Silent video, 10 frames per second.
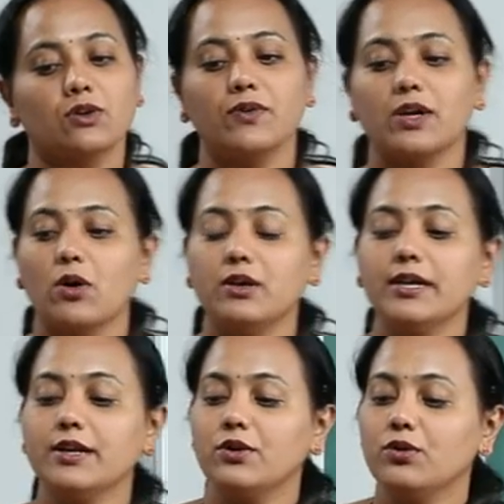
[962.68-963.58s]
So we call
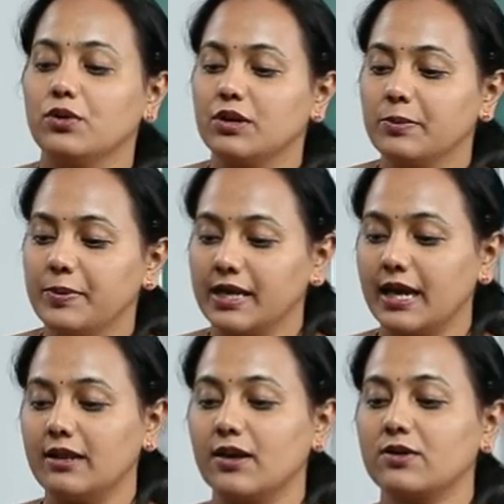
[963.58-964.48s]
it UDP
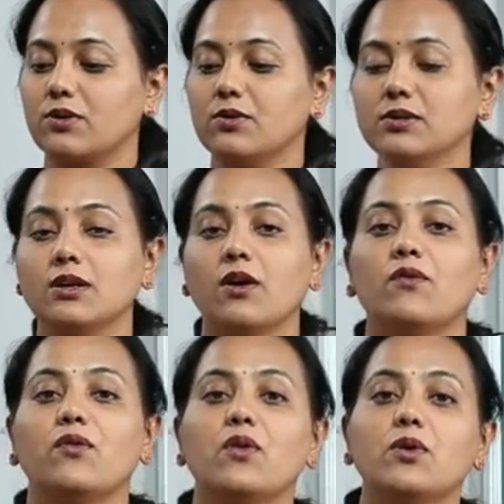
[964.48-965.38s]
galactose
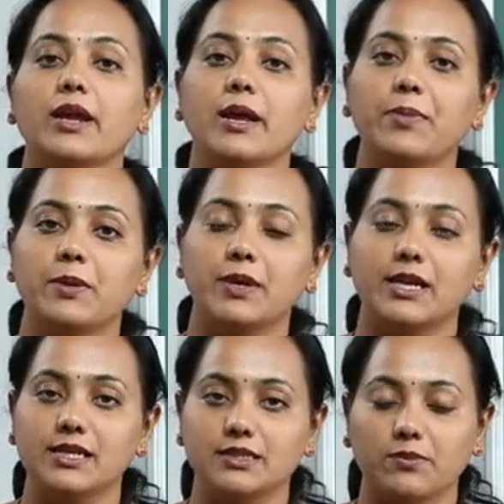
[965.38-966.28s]
4
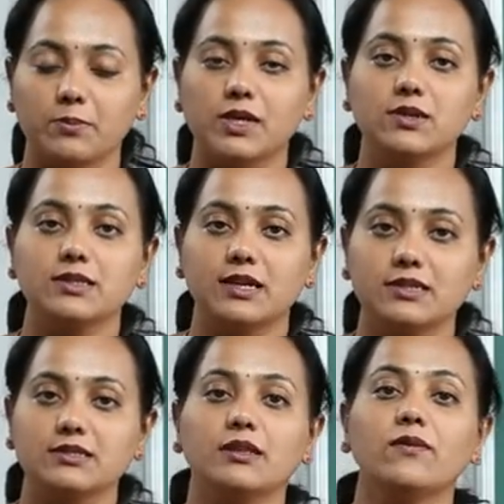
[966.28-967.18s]
epimerase, because
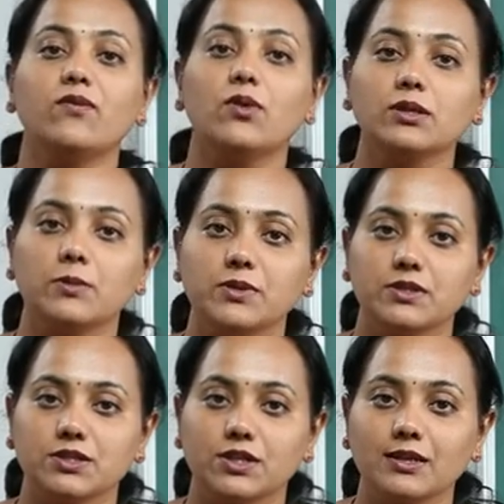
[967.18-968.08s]
that is in the 4th
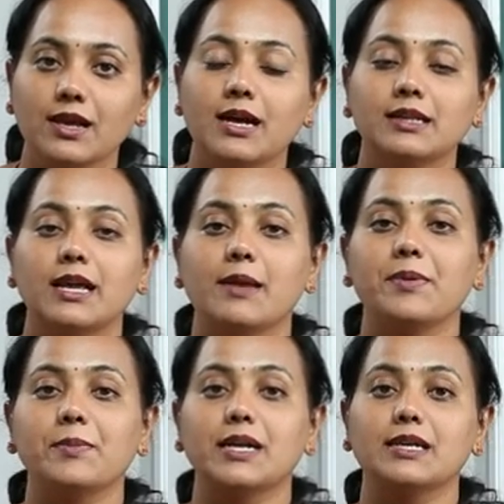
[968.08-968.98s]
position the
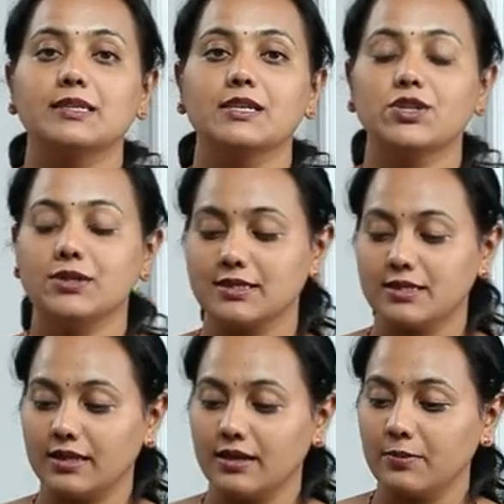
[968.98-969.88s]
epimerization is
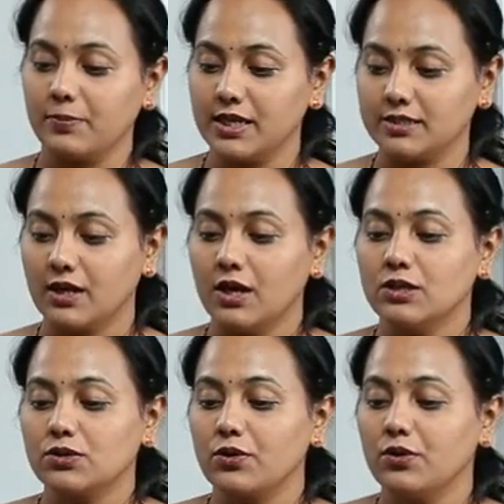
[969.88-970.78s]
taking place.
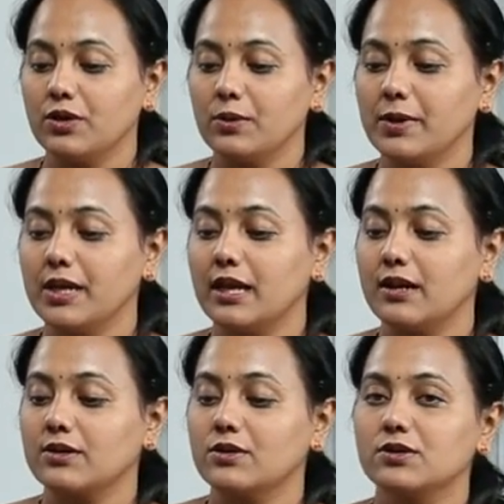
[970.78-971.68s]
So UDP
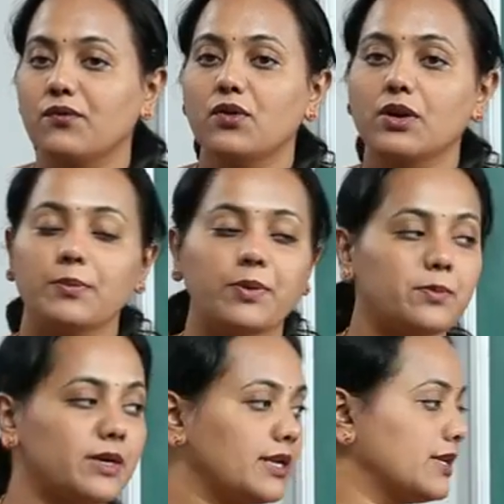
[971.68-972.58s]
galactose 4
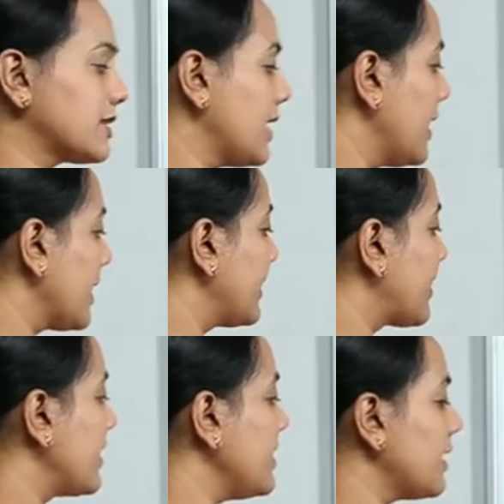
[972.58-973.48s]
epimerase
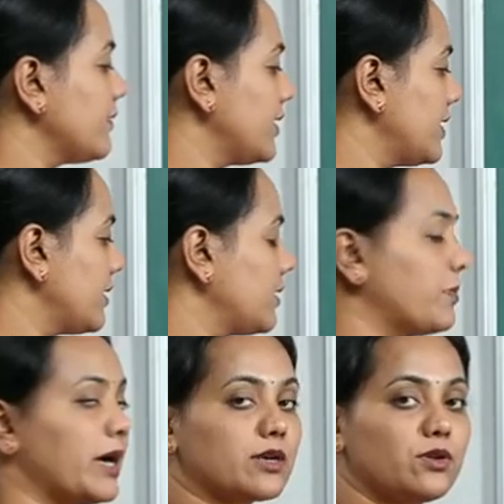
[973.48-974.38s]
can reconvert
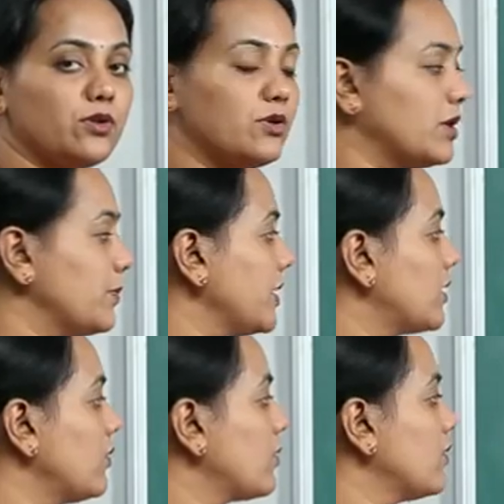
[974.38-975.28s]
it back to
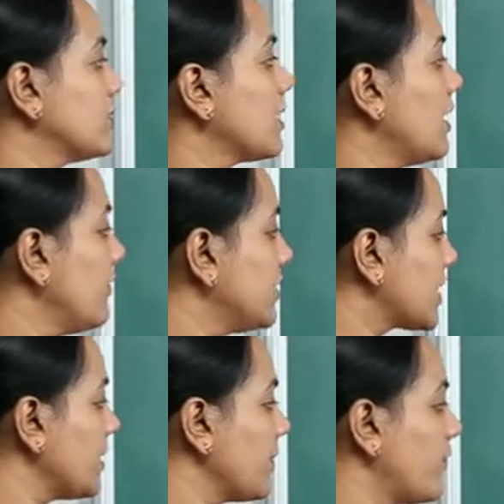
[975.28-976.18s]
UDP glucose,
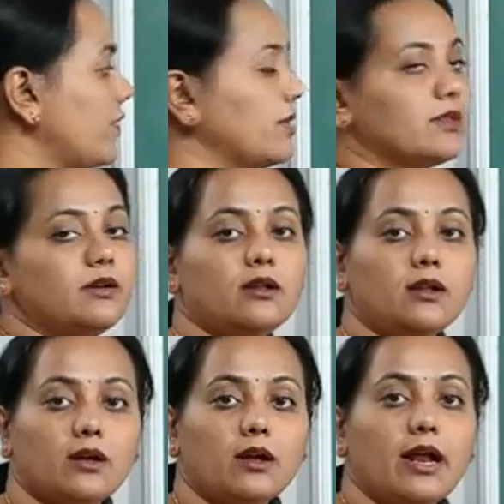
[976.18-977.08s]
which can be
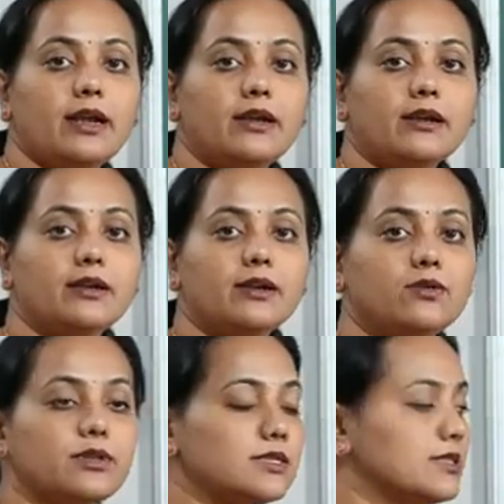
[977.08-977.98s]
further enter
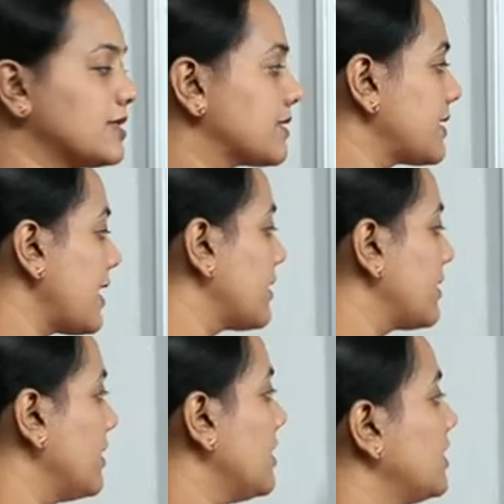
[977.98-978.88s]
into this
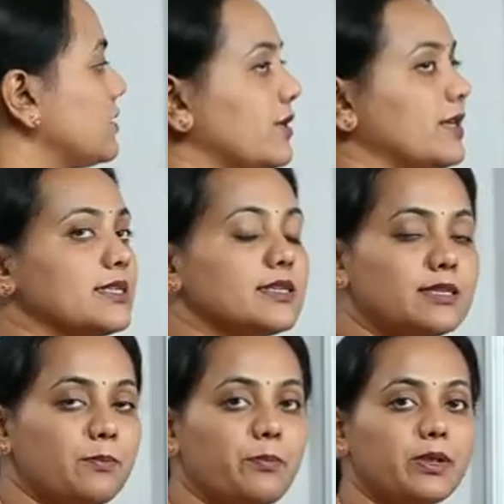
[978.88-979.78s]
cycle. So it is a
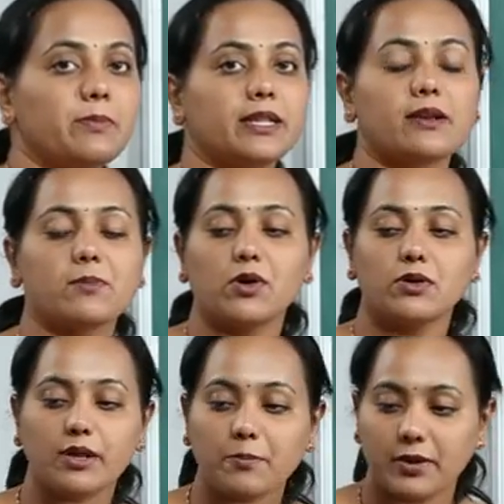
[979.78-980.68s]
simple
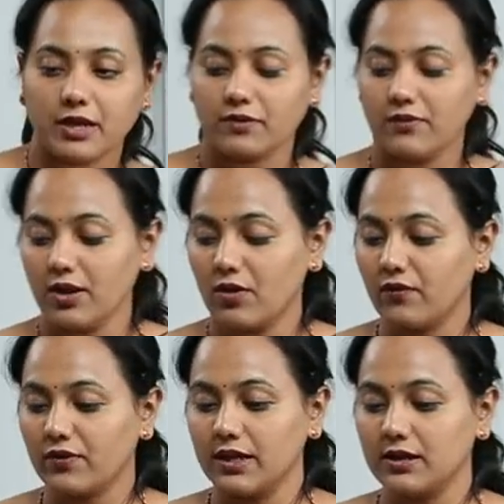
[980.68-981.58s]
metabolic pathway
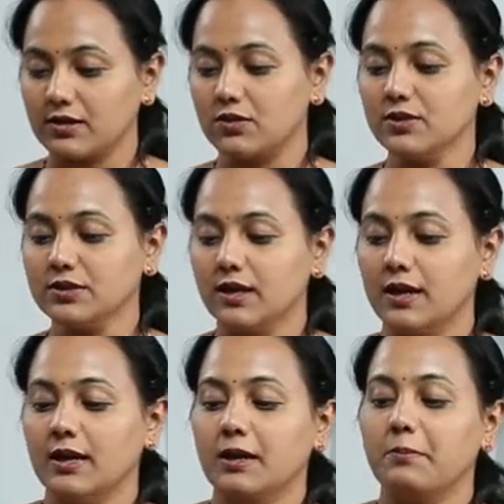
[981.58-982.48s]
of galactose,
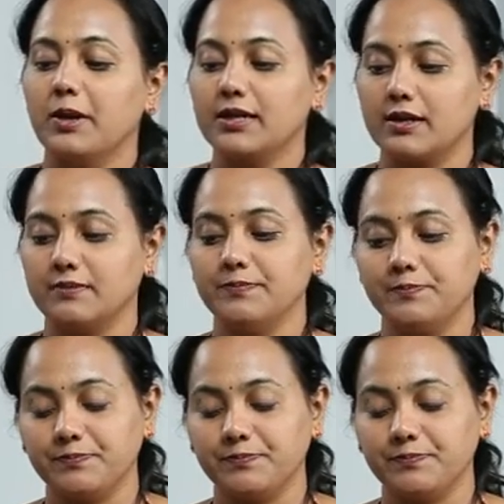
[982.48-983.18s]
but